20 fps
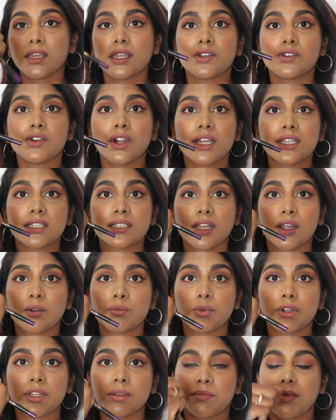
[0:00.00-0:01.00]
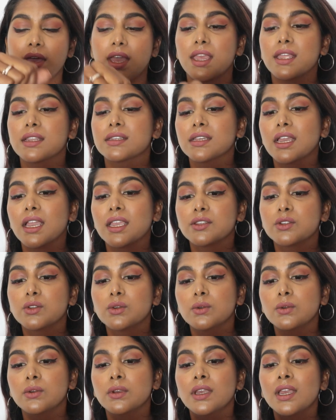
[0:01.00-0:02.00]
It dries down pretty matte. I
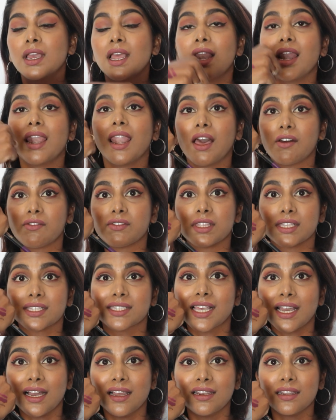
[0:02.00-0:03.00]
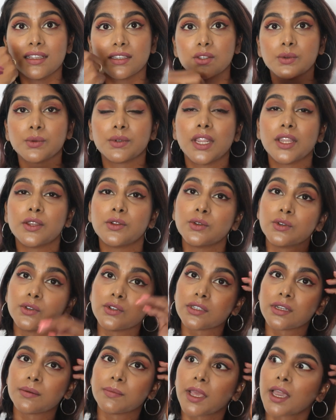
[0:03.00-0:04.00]
do love this color, so when I do
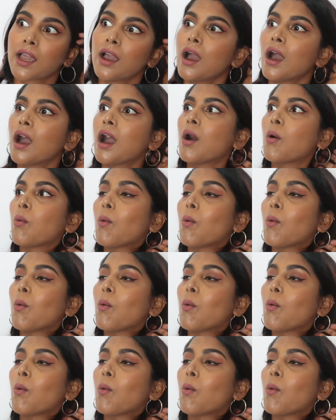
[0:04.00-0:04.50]
use it, I'm like, oh,